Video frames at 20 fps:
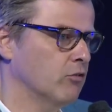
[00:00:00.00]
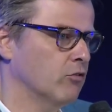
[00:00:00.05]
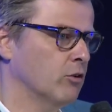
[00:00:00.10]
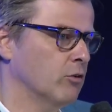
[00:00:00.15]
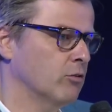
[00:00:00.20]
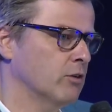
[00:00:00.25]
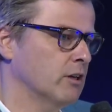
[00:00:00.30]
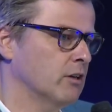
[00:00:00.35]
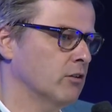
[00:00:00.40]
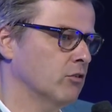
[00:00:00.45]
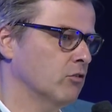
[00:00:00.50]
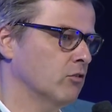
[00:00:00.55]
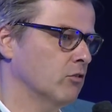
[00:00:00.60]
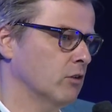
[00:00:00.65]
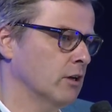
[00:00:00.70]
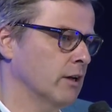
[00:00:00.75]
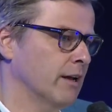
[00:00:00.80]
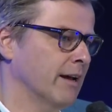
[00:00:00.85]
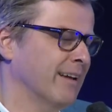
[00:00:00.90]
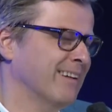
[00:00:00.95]
So that is,
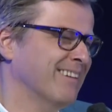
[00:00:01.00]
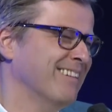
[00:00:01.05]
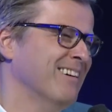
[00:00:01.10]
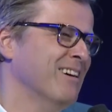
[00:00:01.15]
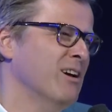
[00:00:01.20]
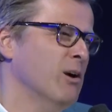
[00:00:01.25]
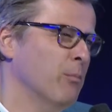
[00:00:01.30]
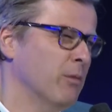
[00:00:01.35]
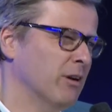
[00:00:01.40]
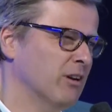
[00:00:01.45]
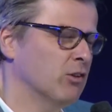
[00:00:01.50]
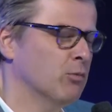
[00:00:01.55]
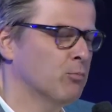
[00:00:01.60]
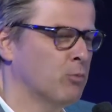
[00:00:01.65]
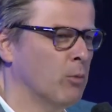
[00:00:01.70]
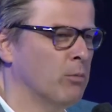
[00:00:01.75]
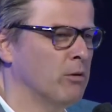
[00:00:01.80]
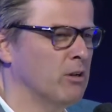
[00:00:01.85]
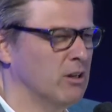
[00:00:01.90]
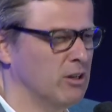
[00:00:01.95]
again, but it's
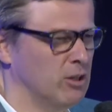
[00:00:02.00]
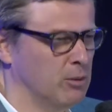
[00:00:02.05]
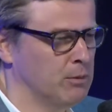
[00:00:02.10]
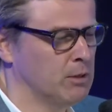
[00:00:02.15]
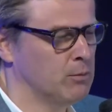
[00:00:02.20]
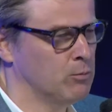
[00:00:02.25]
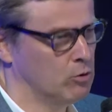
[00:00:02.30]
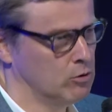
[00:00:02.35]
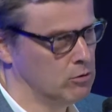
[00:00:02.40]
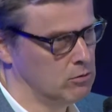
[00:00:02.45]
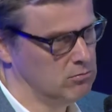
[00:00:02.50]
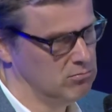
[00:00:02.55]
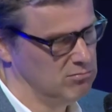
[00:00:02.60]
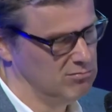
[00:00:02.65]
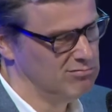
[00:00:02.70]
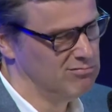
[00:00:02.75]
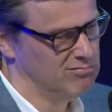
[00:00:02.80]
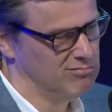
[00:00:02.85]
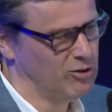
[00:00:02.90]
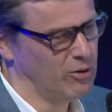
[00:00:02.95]
probably a little bit more,
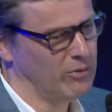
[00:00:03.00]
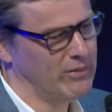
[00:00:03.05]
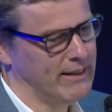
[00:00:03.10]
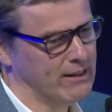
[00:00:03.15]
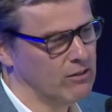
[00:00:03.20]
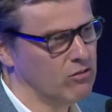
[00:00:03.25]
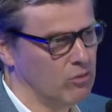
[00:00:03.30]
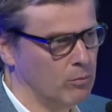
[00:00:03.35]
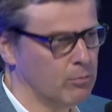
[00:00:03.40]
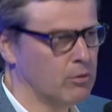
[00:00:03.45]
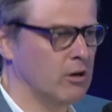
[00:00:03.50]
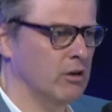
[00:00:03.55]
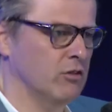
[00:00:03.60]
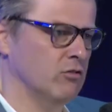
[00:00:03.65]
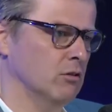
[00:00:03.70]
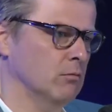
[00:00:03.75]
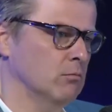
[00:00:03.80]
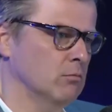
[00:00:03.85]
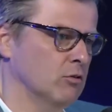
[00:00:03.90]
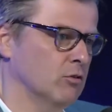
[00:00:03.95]
not that
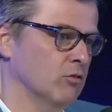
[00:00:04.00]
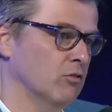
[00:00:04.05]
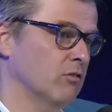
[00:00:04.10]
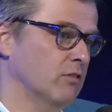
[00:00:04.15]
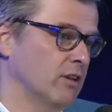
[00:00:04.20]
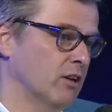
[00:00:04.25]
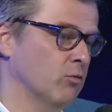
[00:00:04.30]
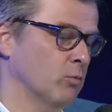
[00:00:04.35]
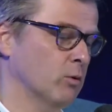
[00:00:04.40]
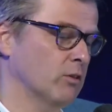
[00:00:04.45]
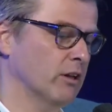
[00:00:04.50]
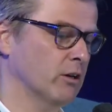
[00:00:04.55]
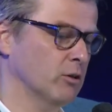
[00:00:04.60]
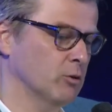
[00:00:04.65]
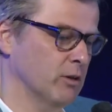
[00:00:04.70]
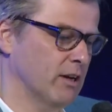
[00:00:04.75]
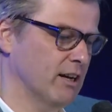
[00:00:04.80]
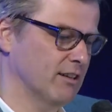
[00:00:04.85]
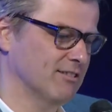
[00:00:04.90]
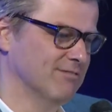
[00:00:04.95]
surprising, because that's what they're
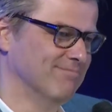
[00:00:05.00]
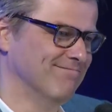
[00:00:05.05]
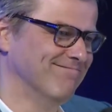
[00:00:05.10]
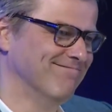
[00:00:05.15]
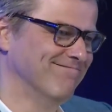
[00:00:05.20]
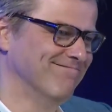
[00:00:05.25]
good at.